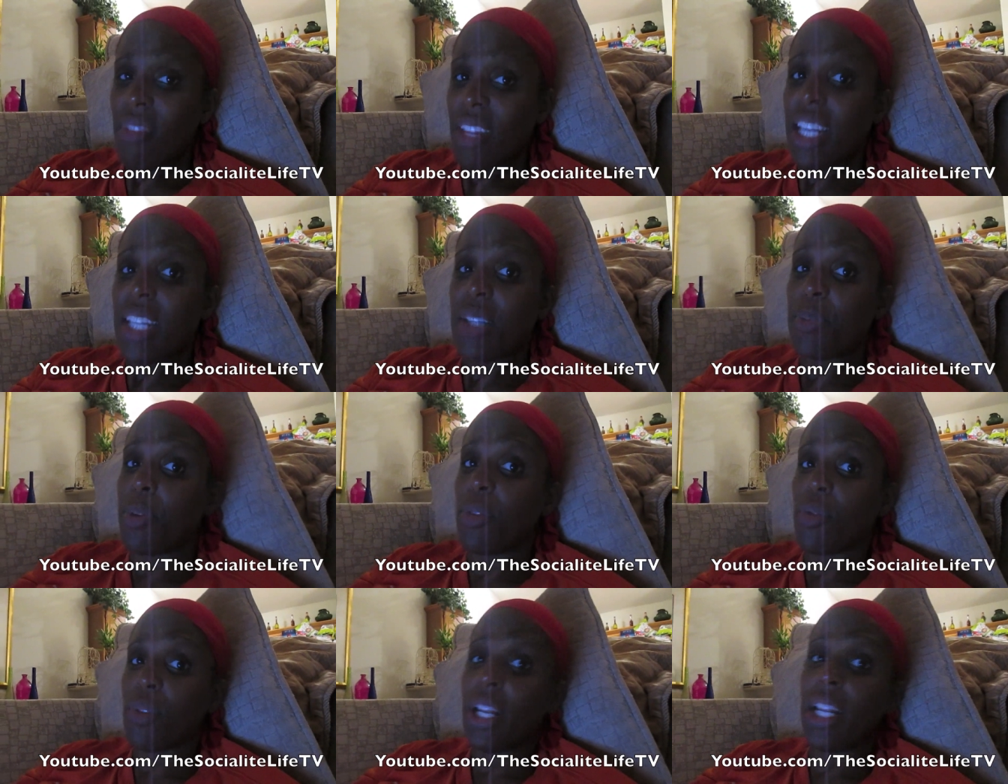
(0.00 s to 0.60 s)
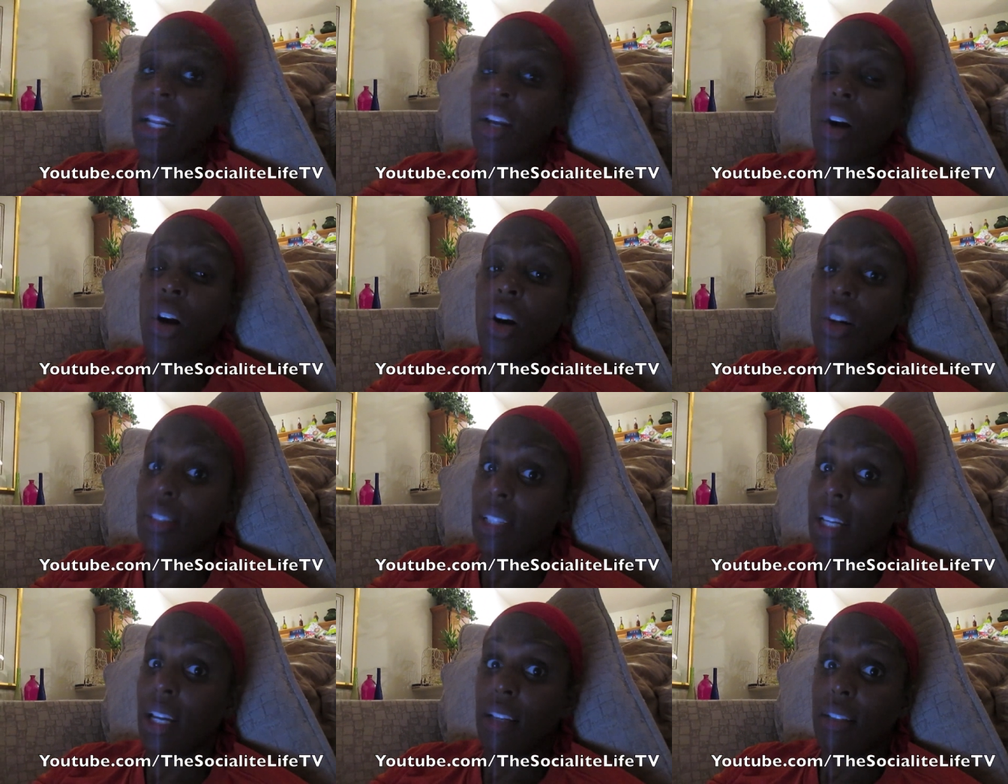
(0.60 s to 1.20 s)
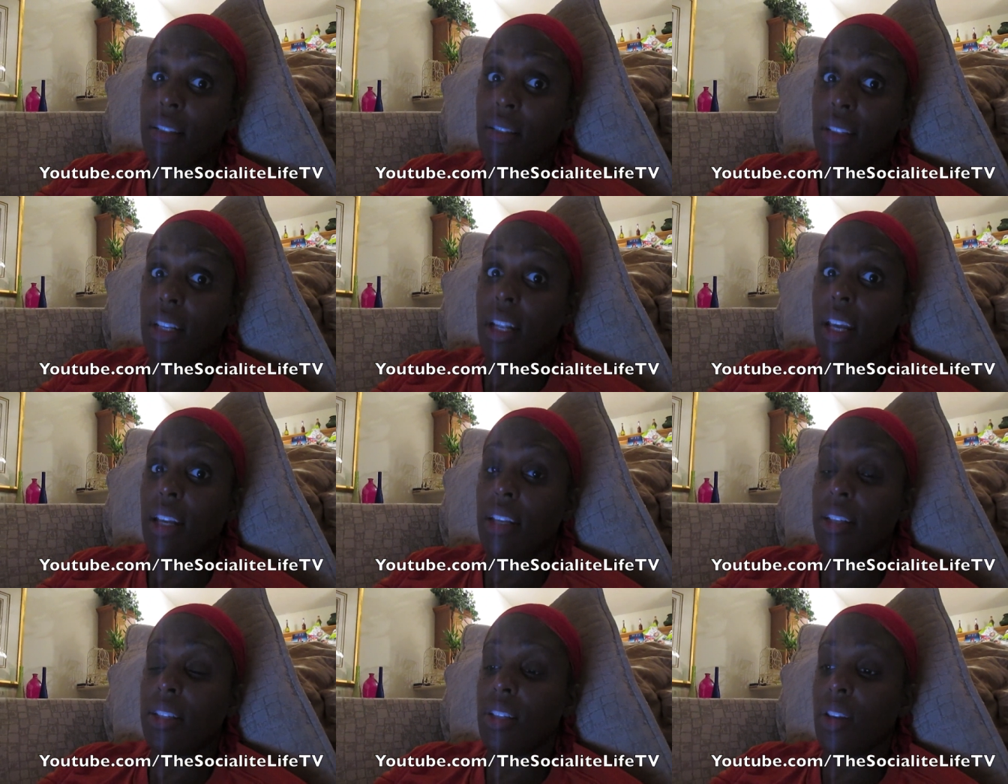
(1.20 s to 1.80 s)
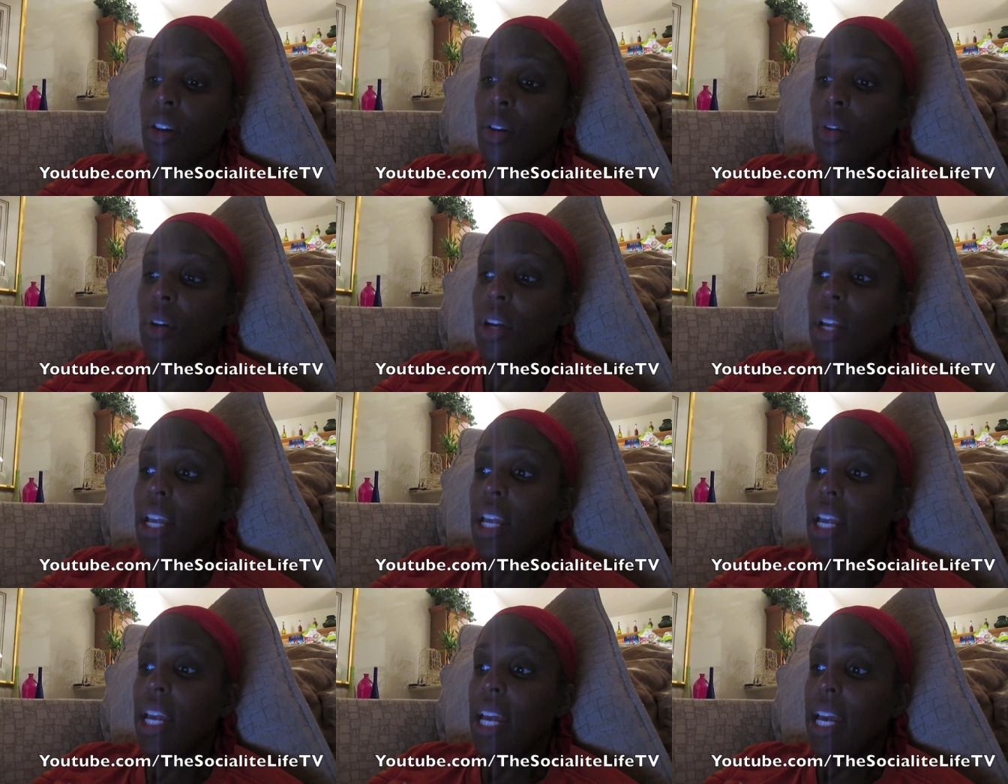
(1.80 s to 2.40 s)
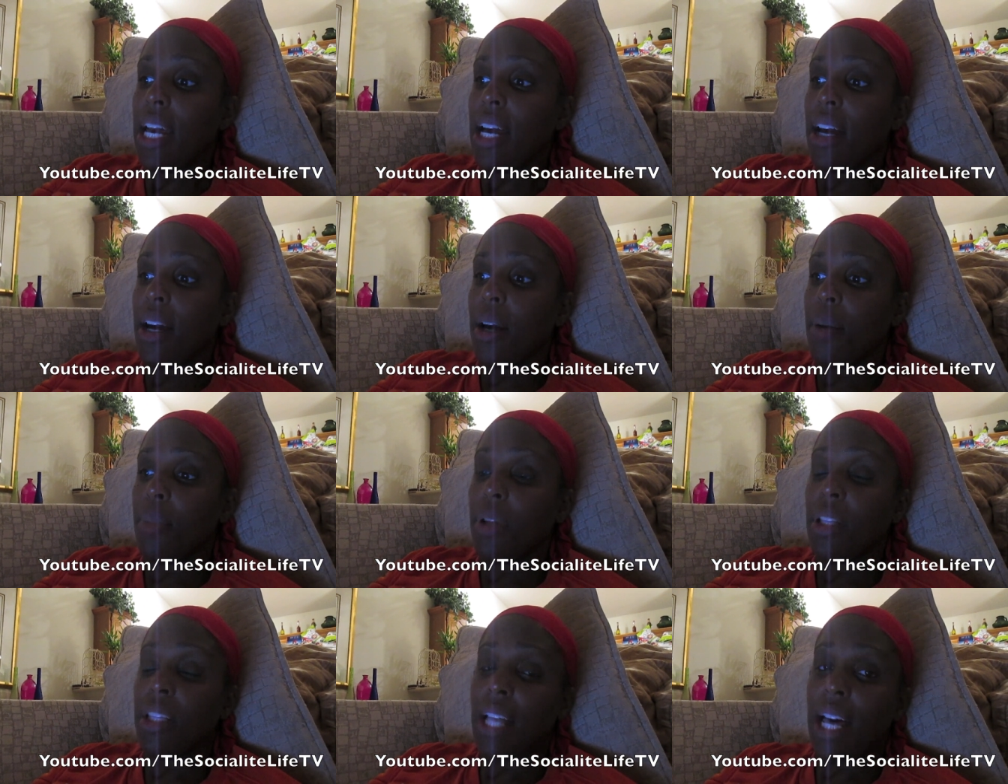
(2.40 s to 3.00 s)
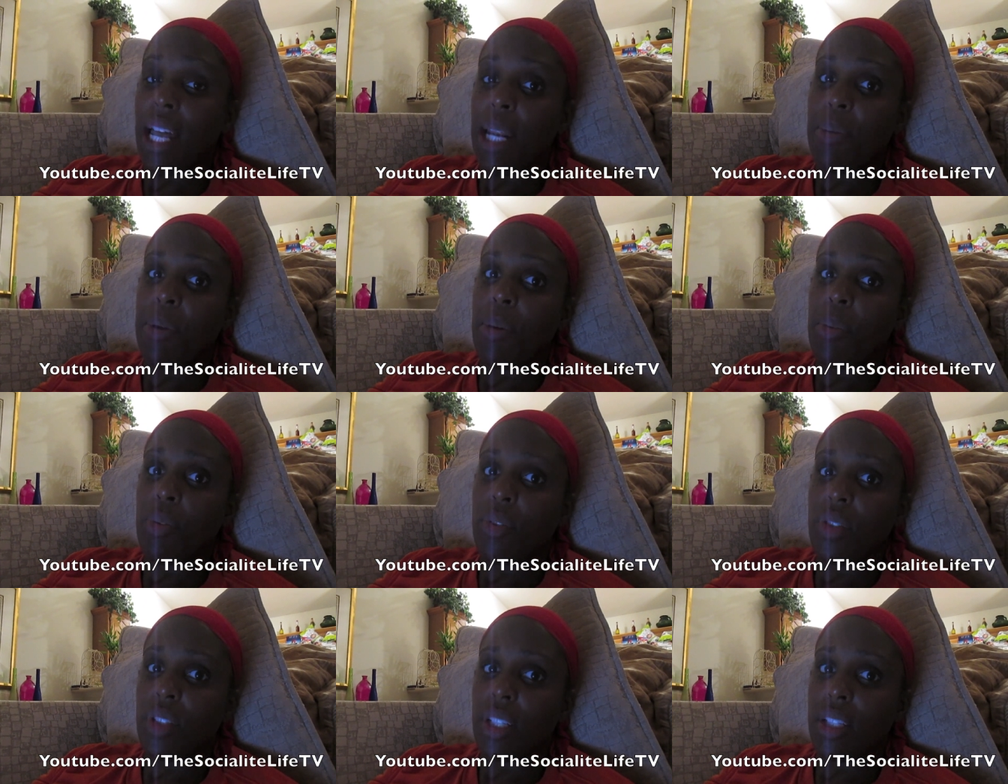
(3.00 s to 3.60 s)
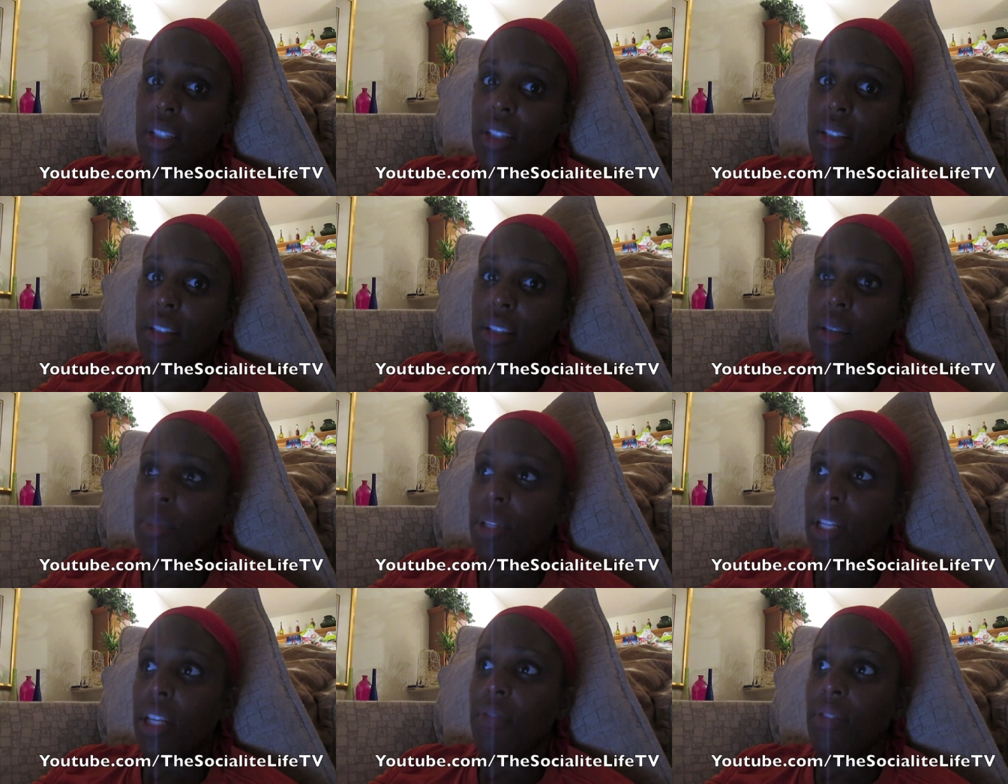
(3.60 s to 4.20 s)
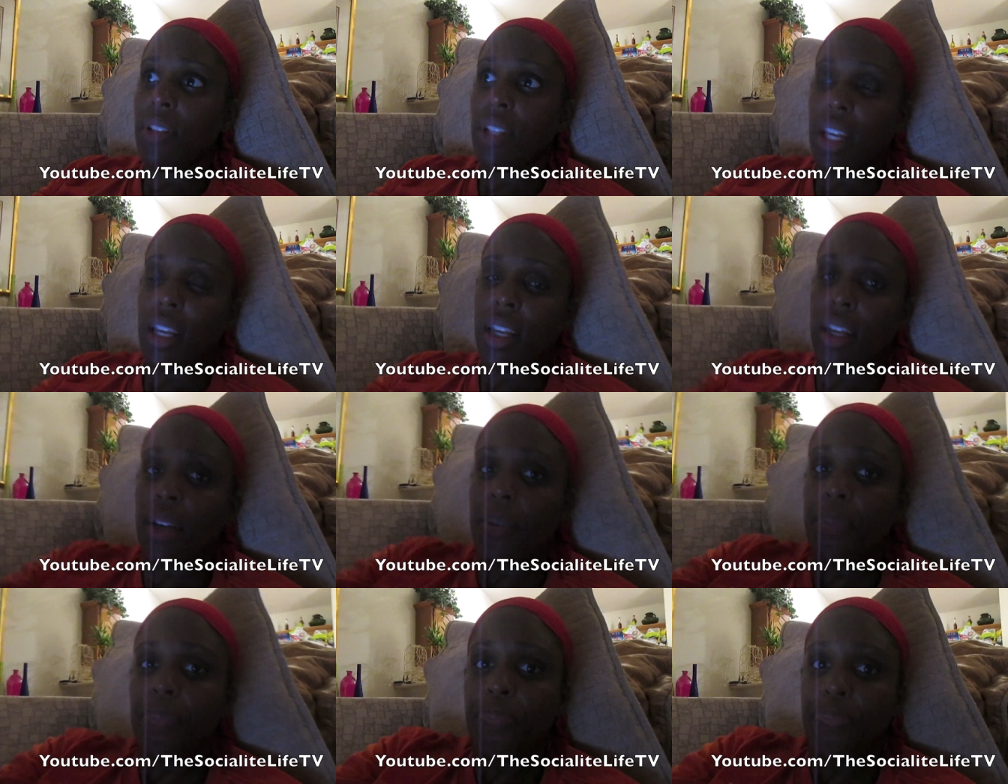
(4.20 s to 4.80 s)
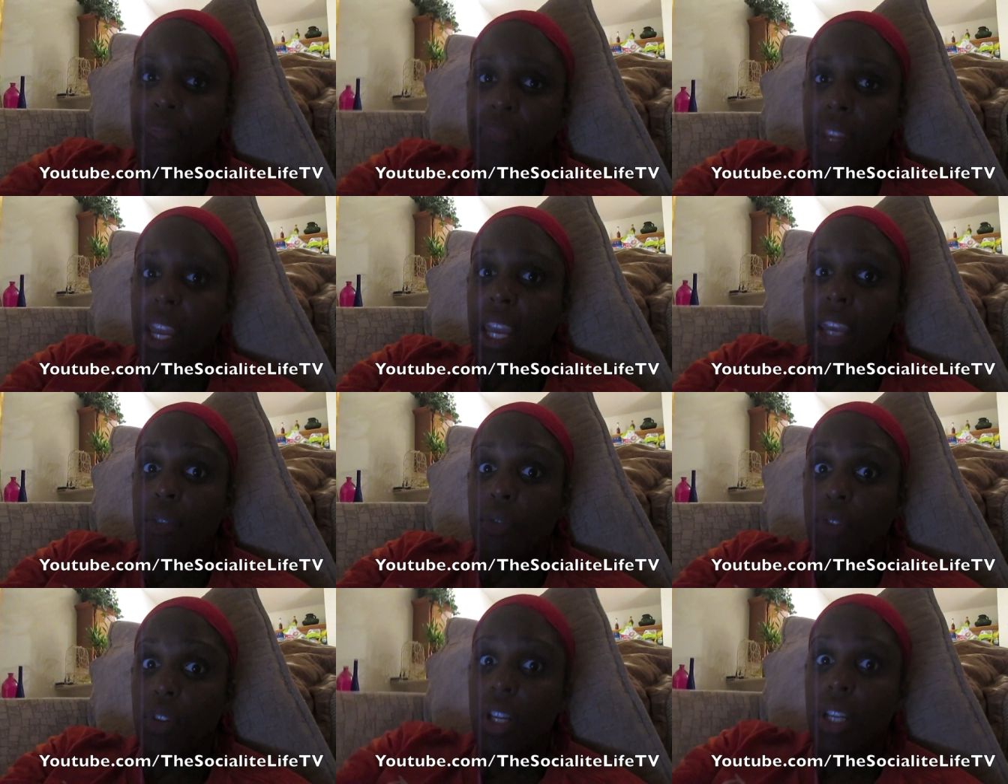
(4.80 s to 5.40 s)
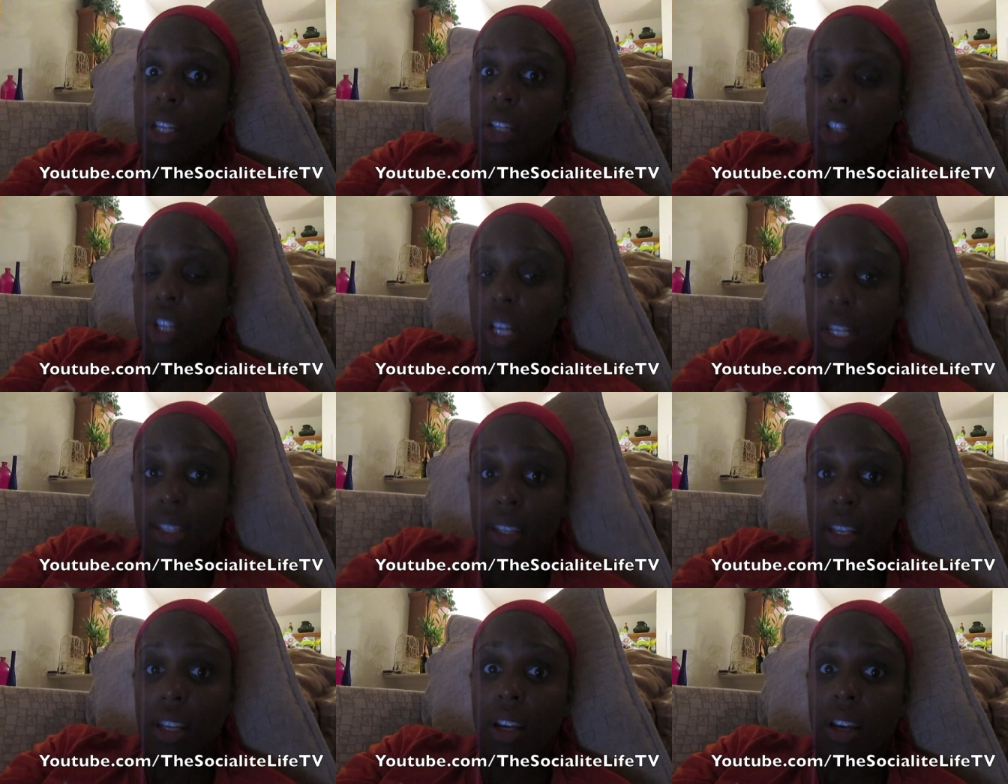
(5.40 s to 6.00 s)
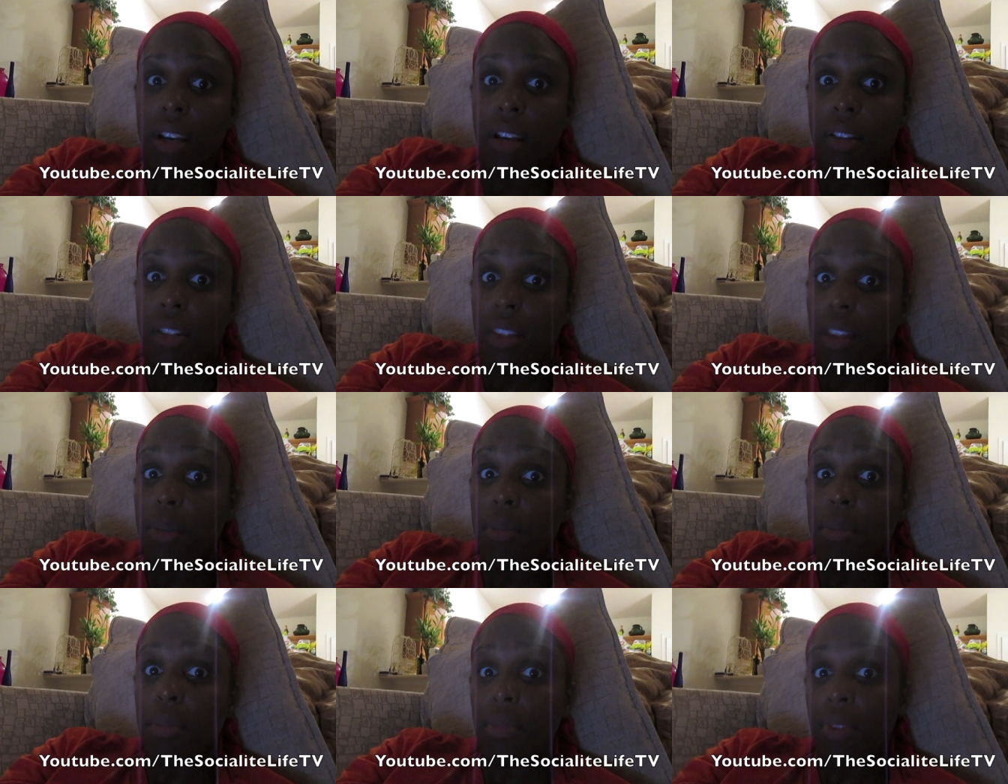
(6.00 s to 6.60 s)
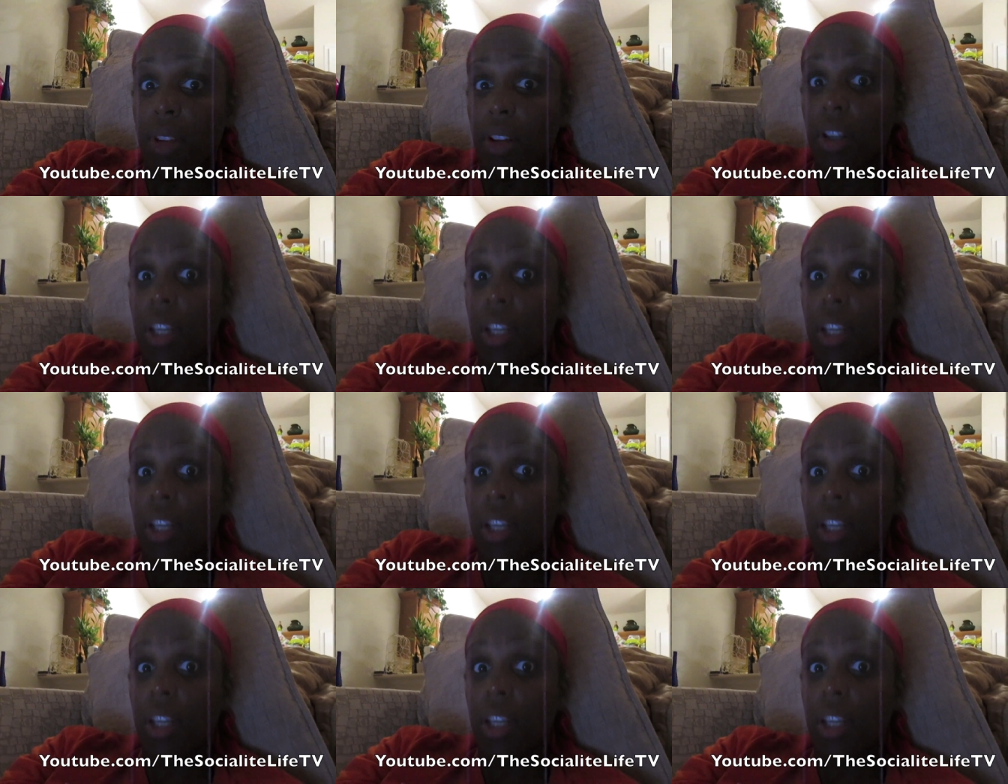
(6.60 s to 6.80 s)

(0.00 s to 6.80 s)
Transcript: it's been raining all day today. So um, a lot of people just, I mean, even like Avery and Jessica, them their